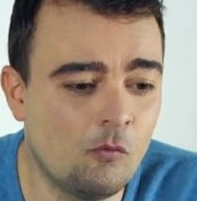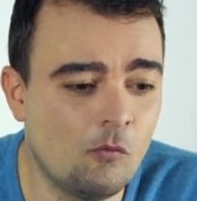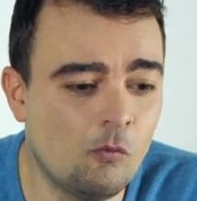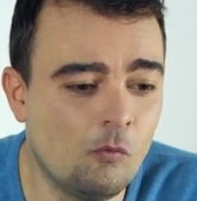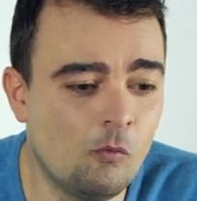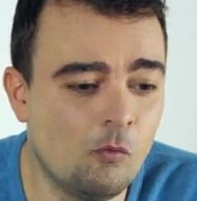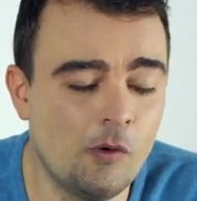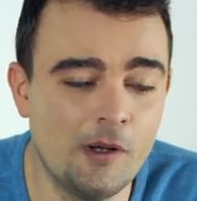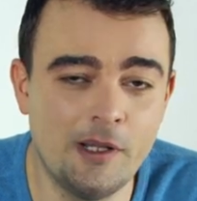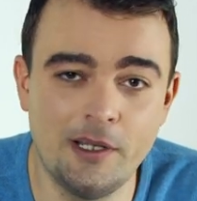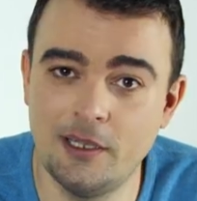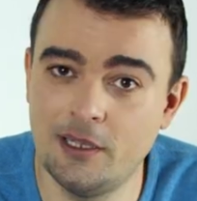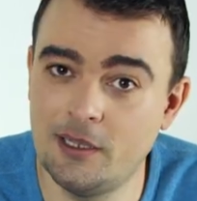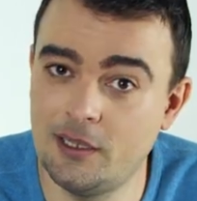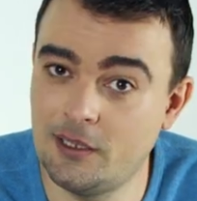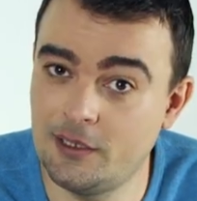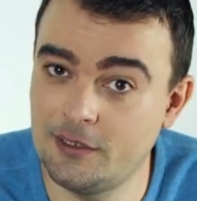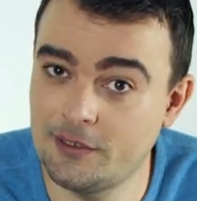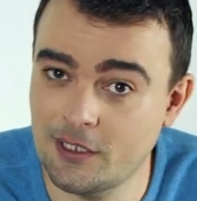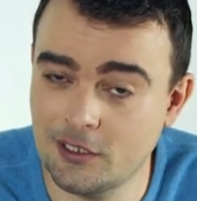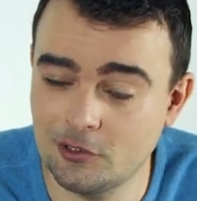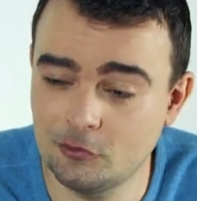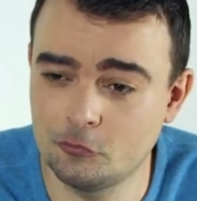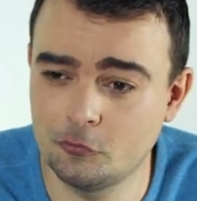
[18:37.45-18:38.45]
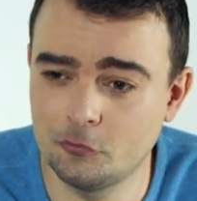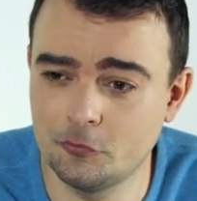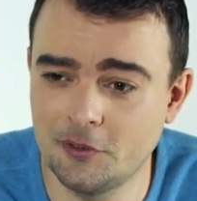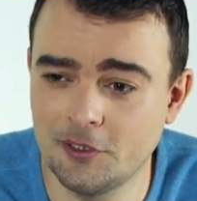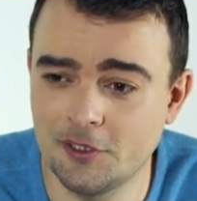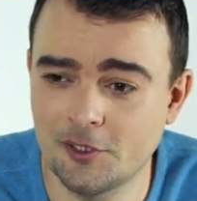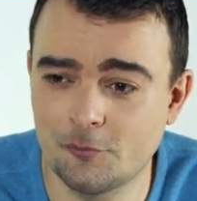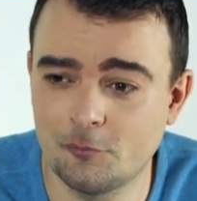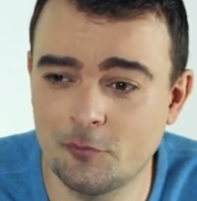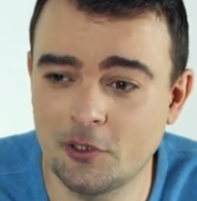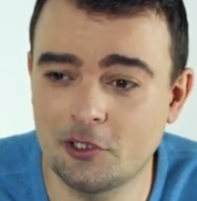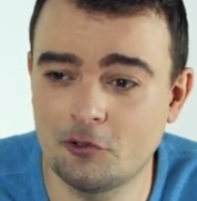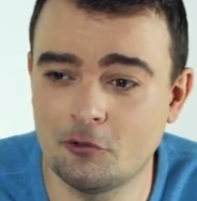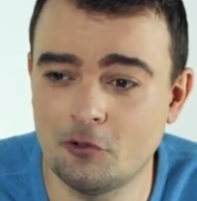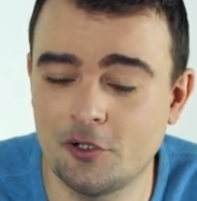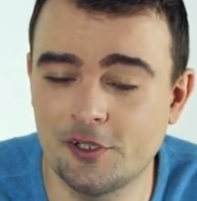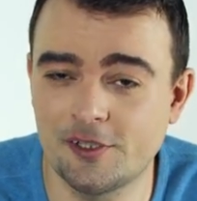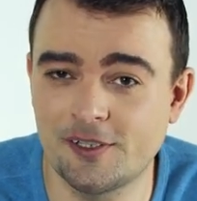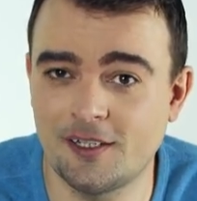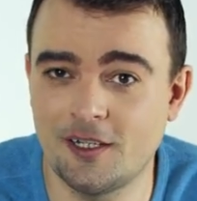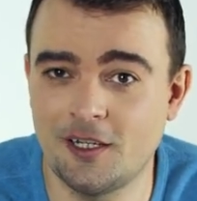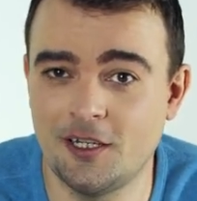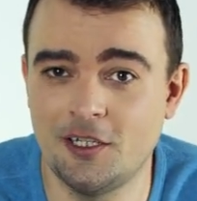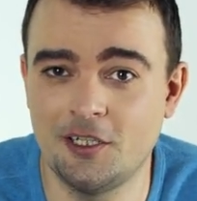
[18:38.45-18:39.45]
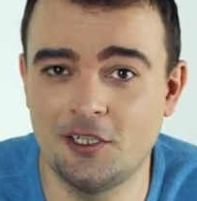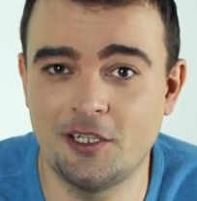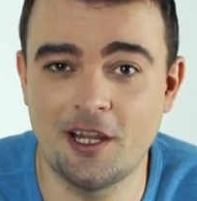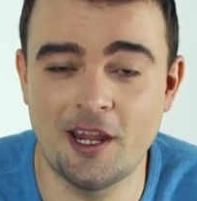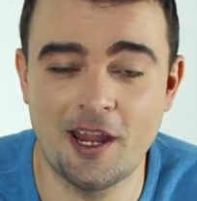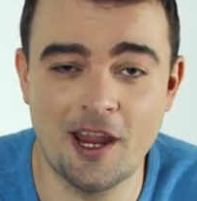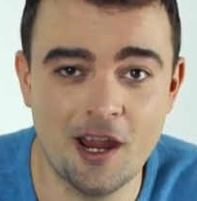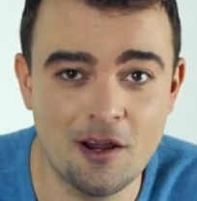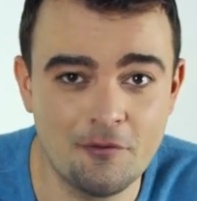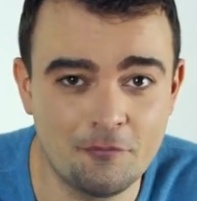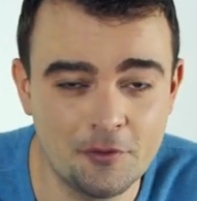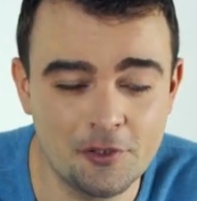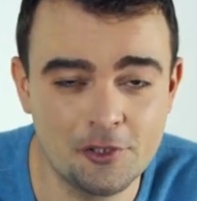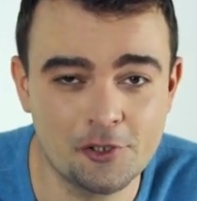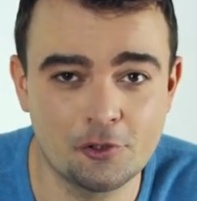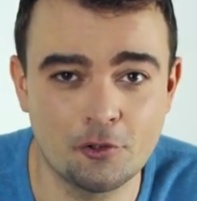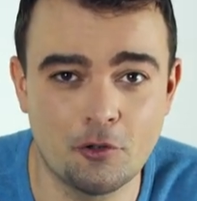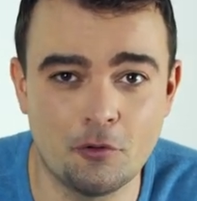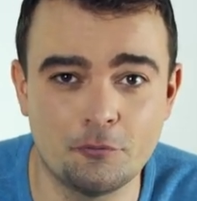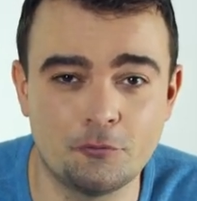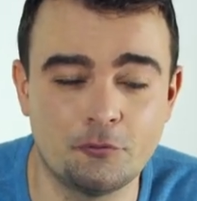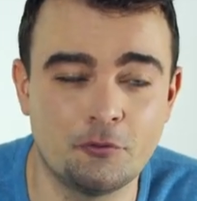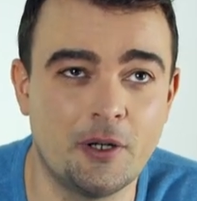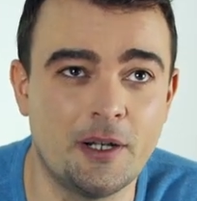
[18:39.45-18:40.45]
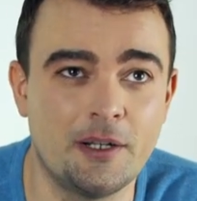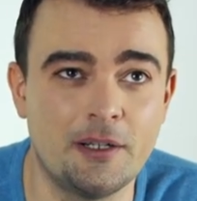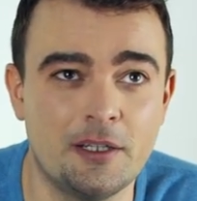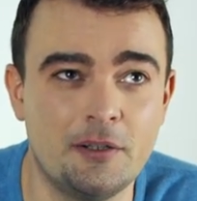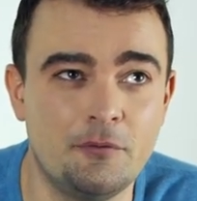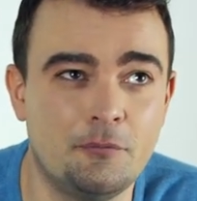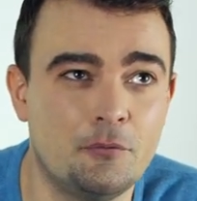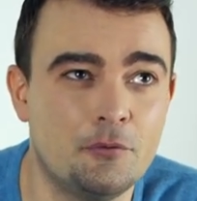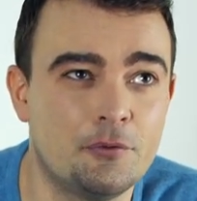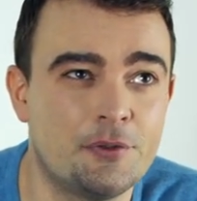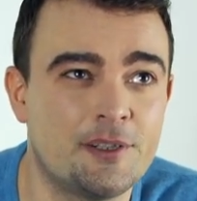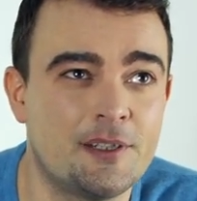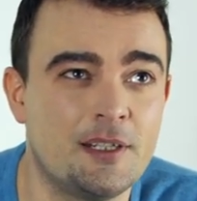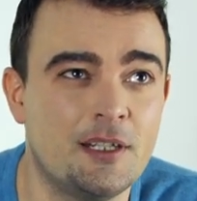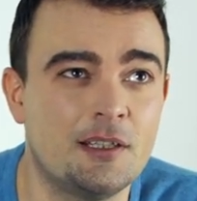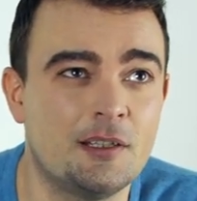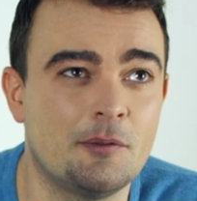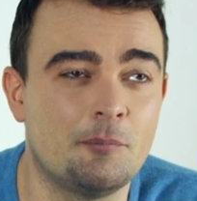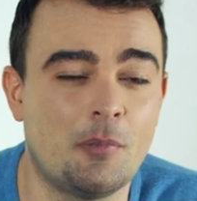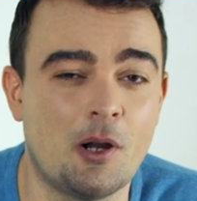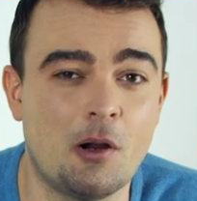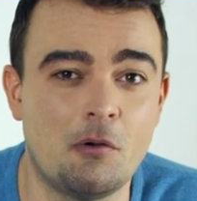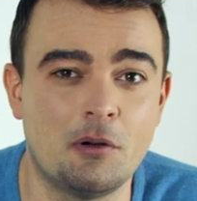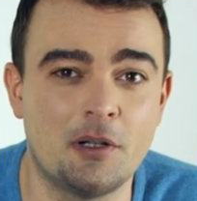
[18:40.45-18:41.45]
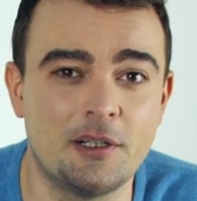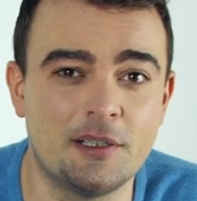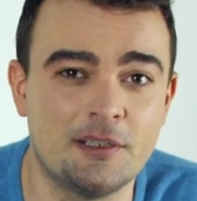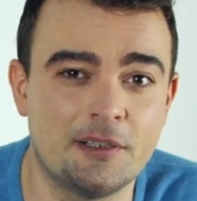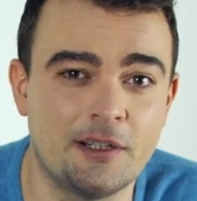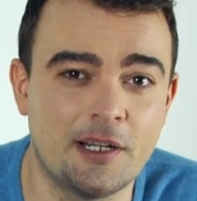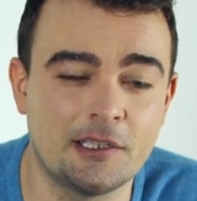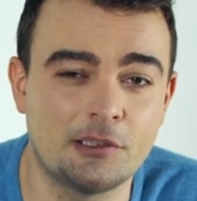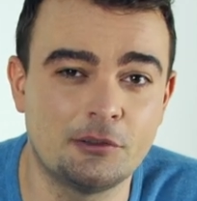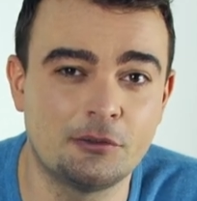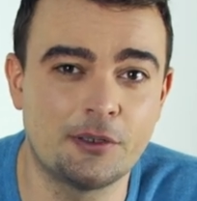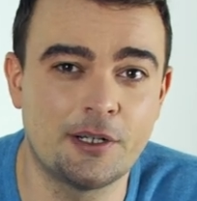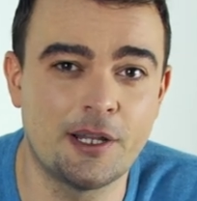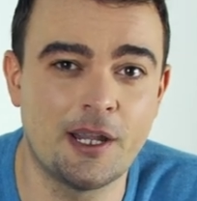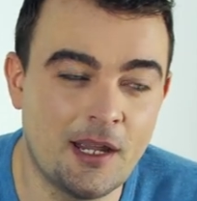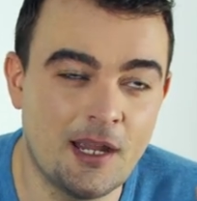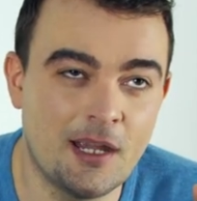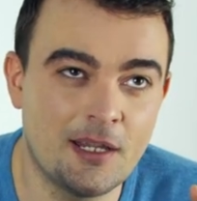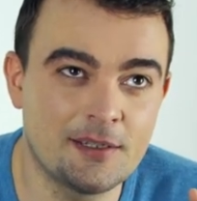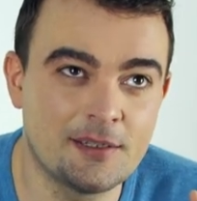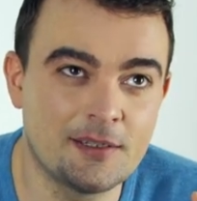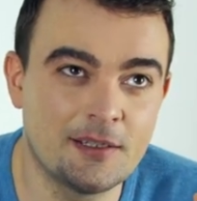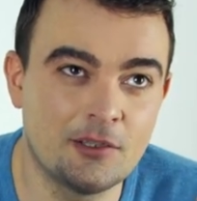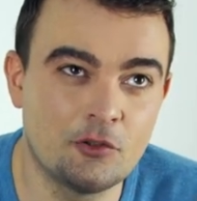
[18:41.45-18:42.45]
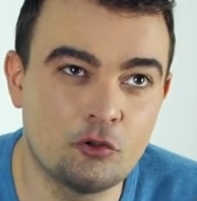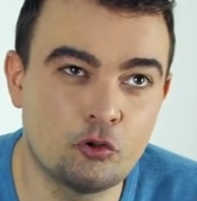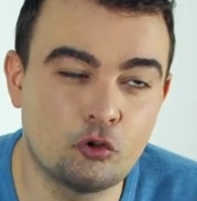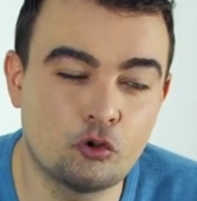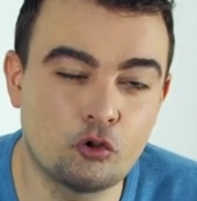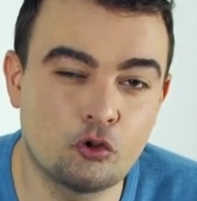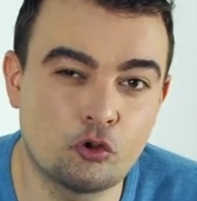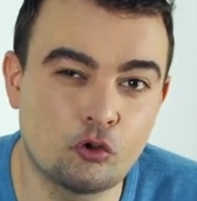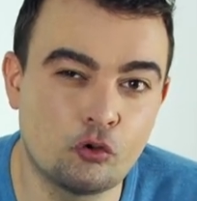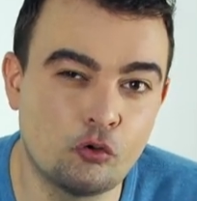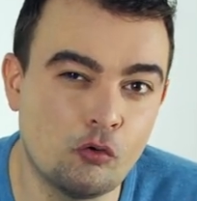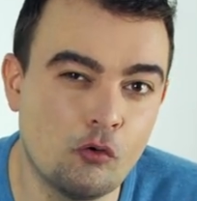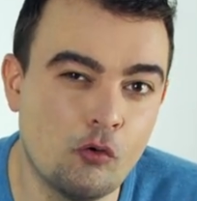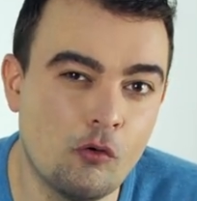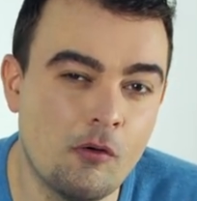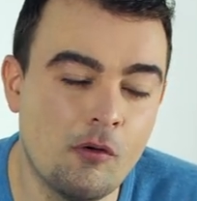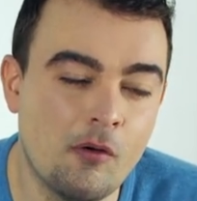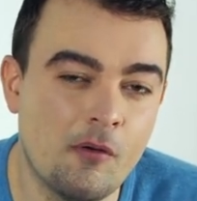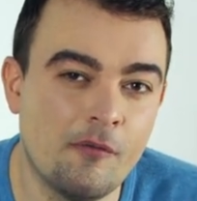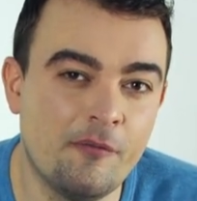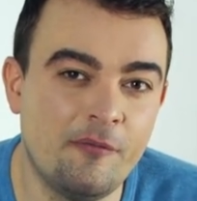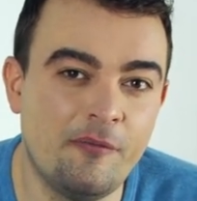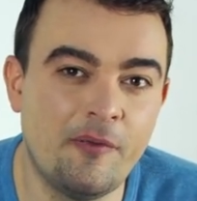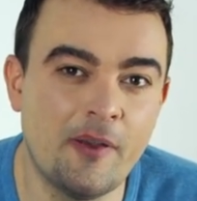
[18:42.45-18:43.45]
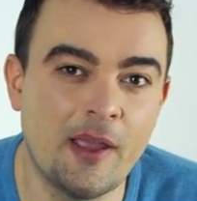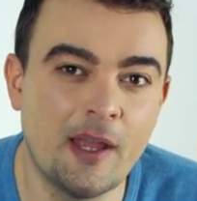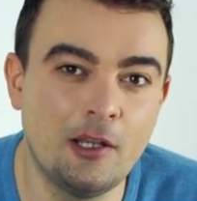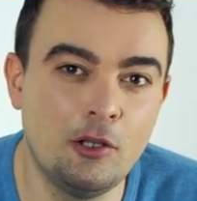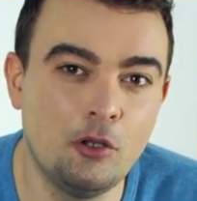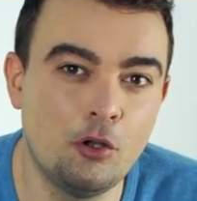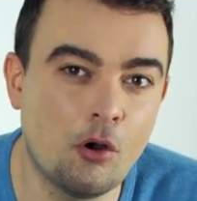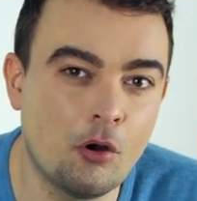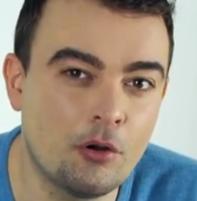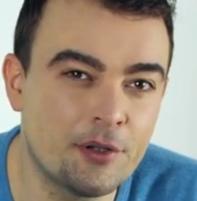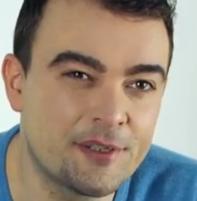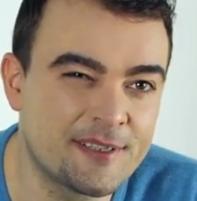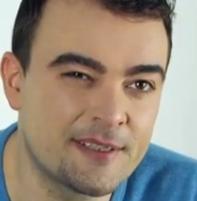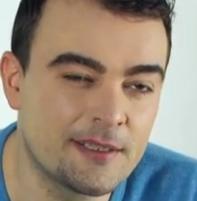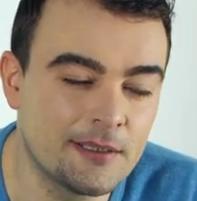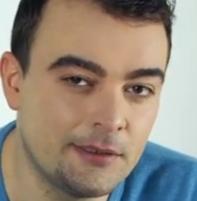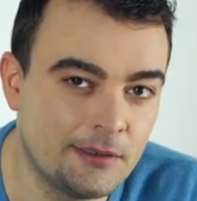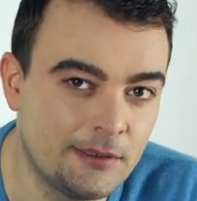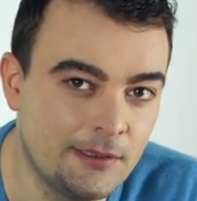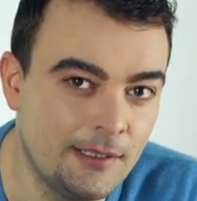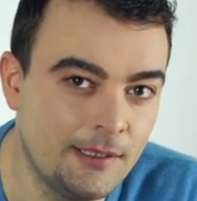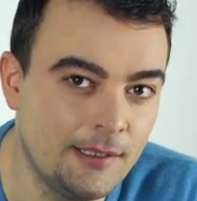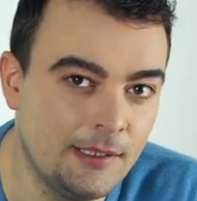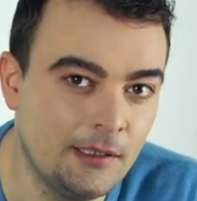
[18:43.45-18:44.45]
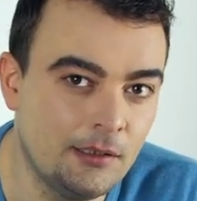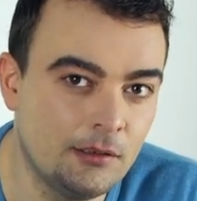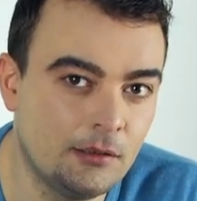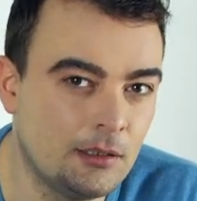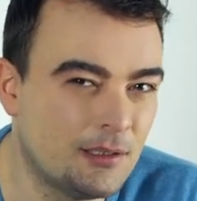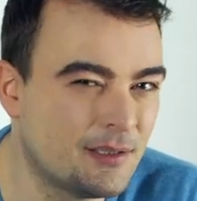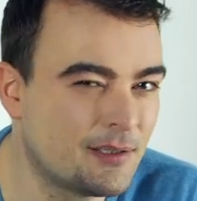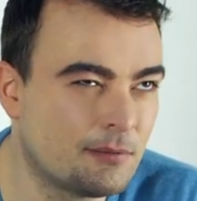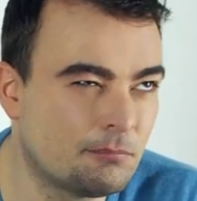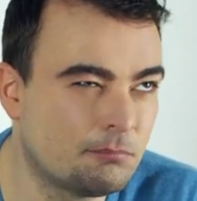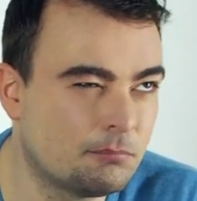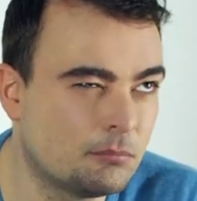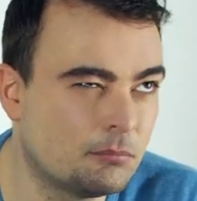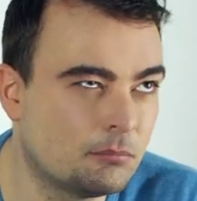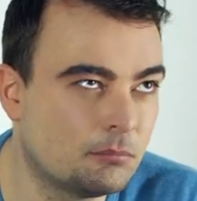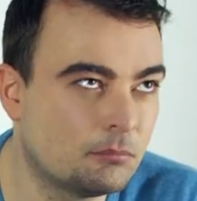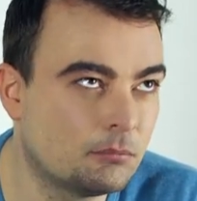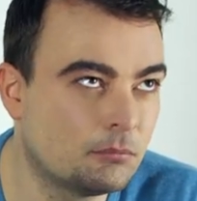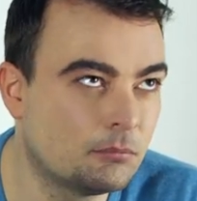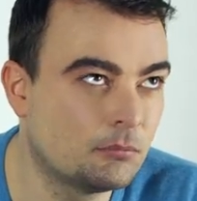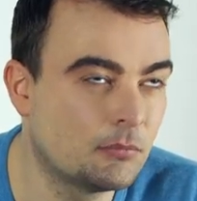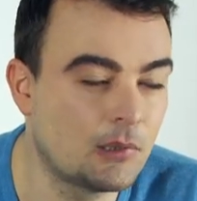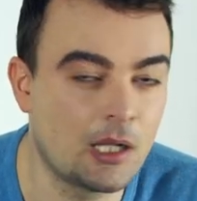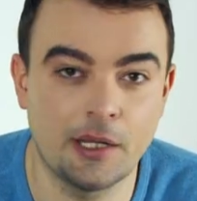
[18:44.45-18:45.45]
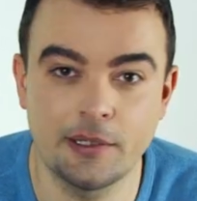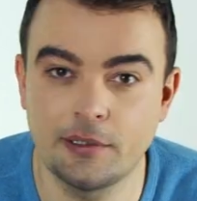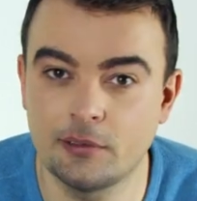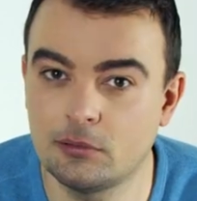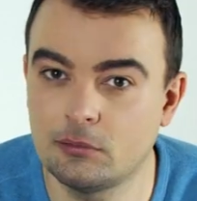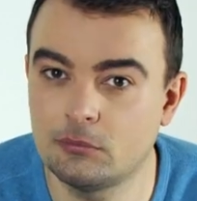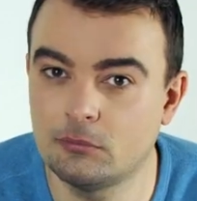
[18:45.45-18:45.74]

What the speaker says: will not do this because in every software, if you see, the Powwerdirector has a true velocity is like